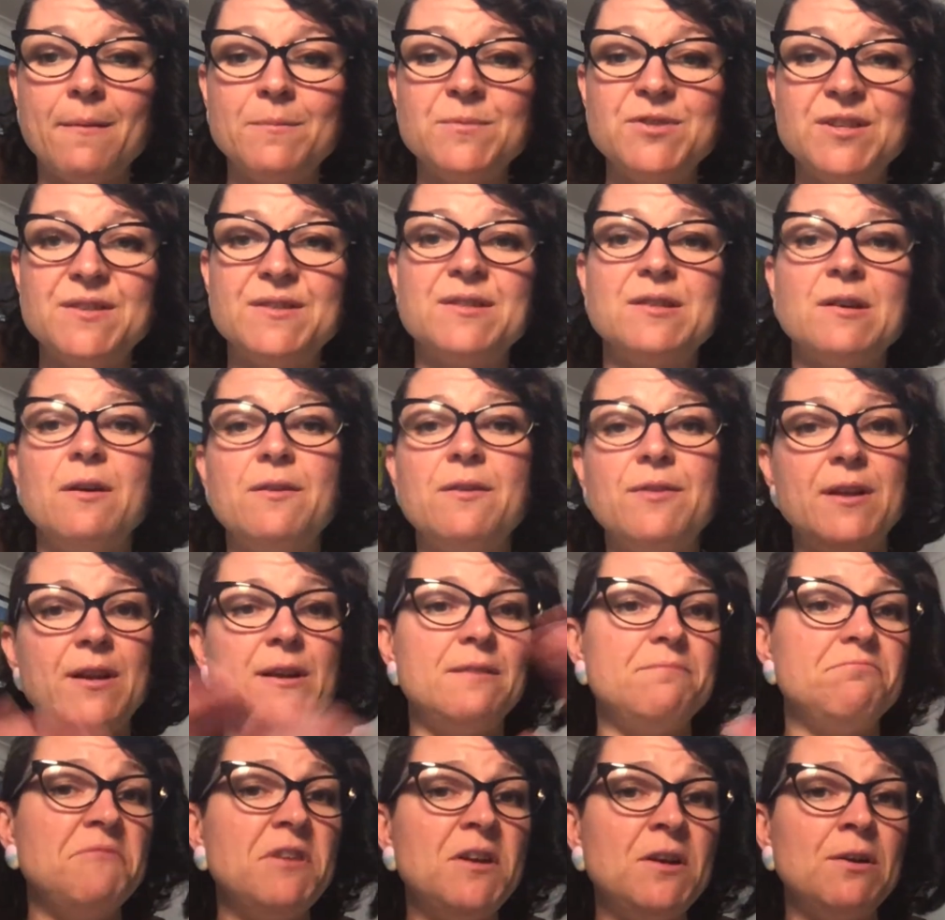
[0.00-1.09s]
just so that
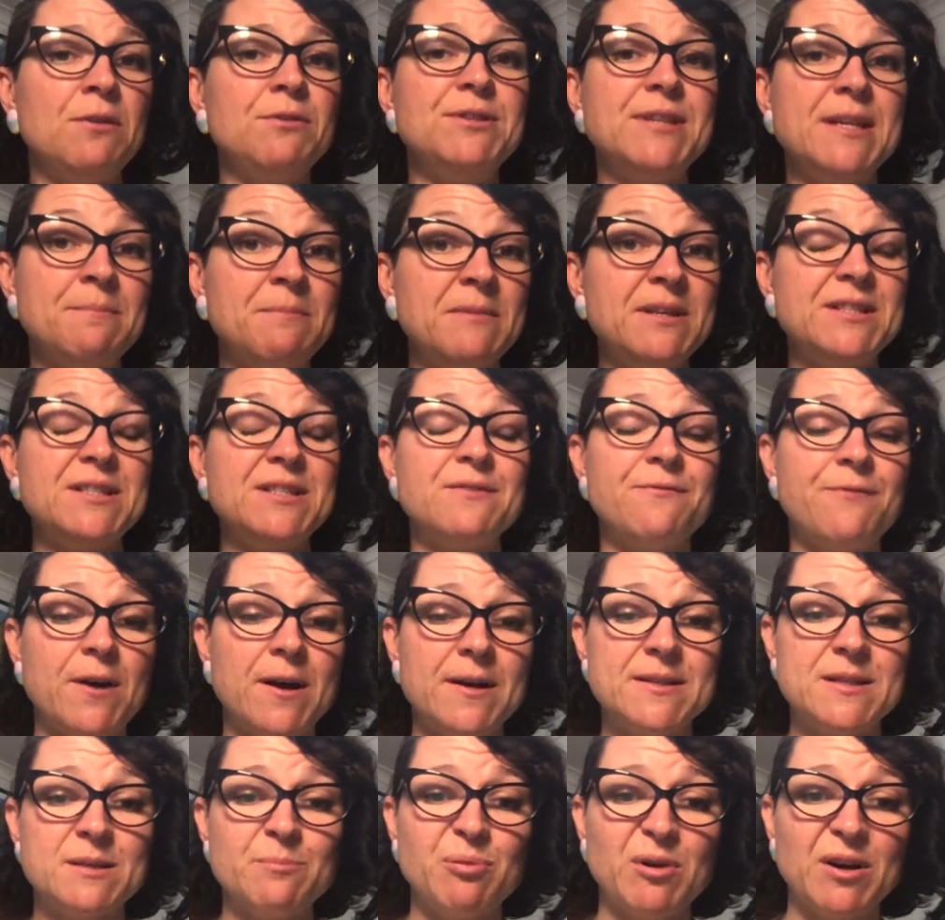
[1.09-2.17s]
it,
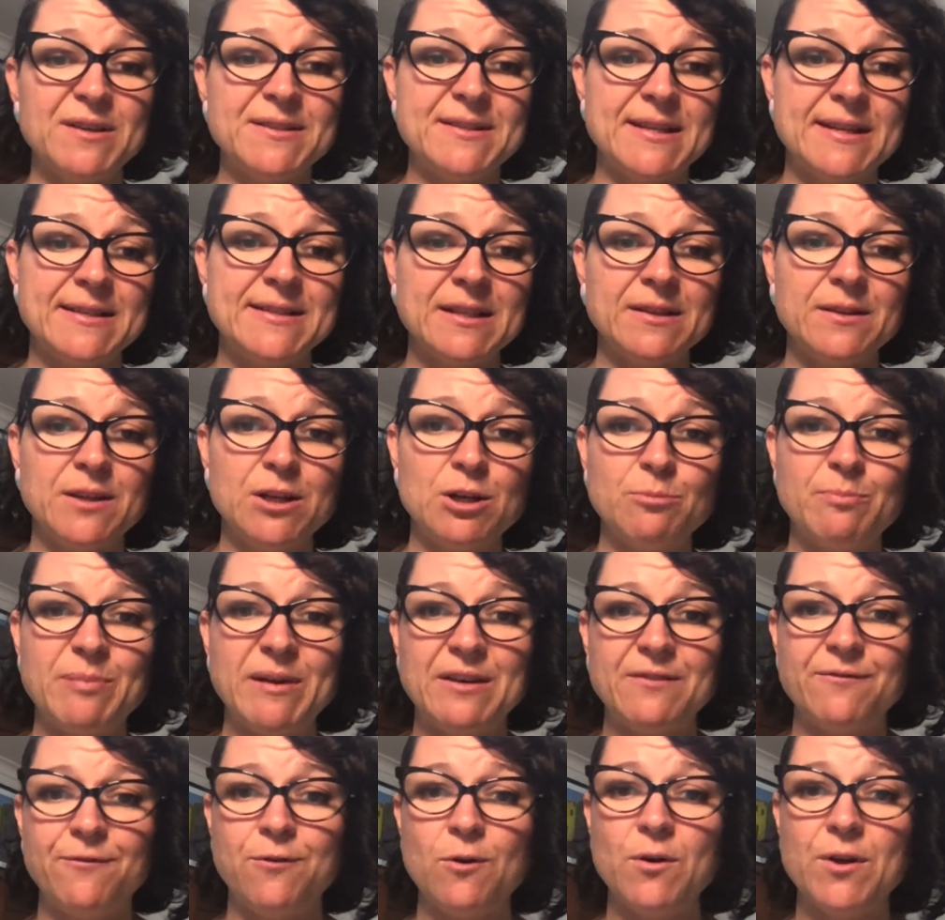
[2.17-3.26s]
demystifies the process a little
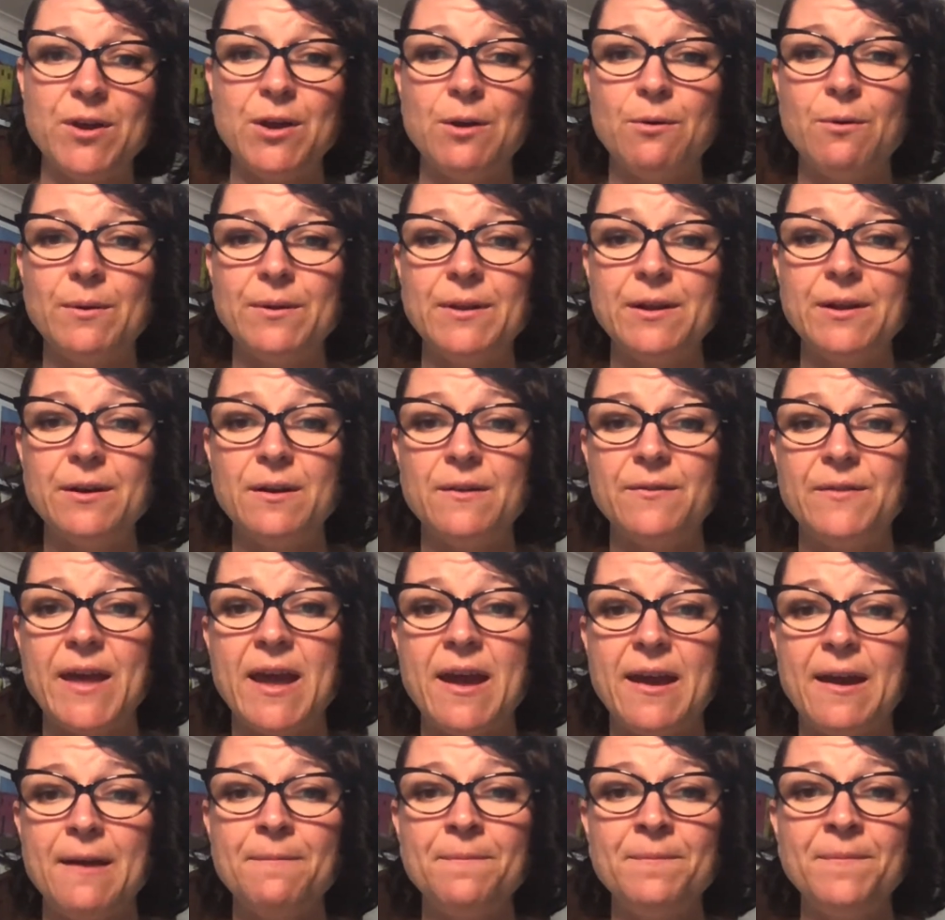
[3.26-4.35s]
bit for you
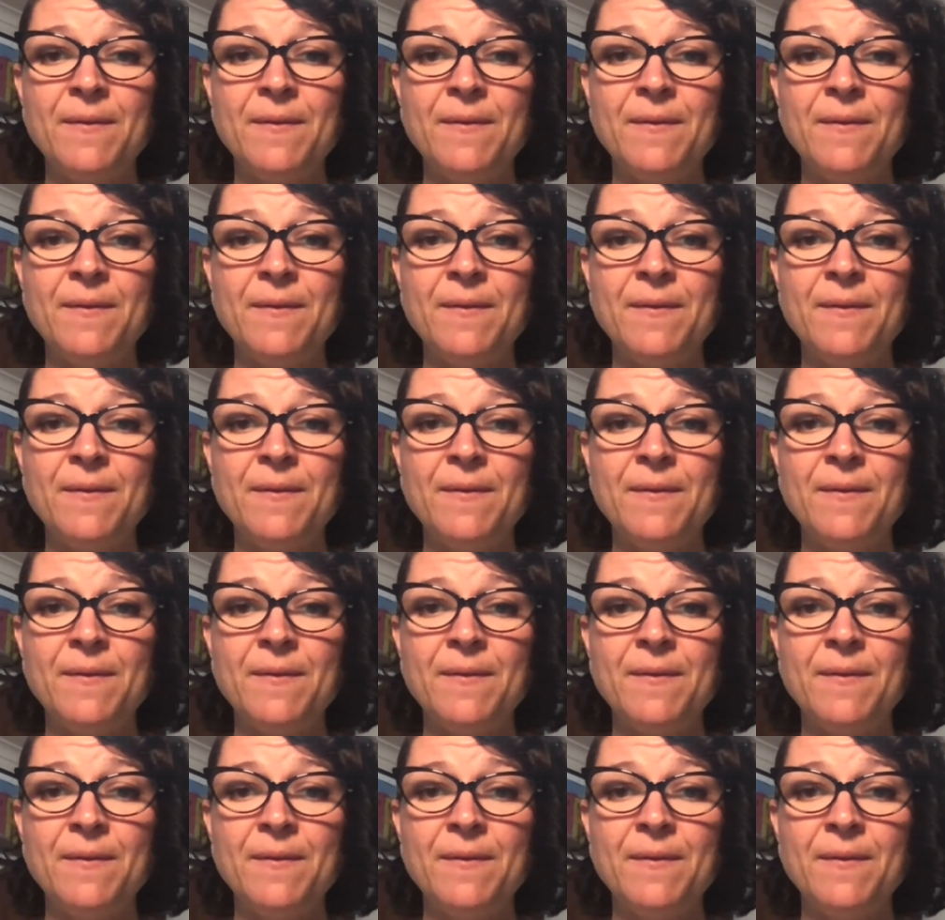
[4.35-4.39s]
there.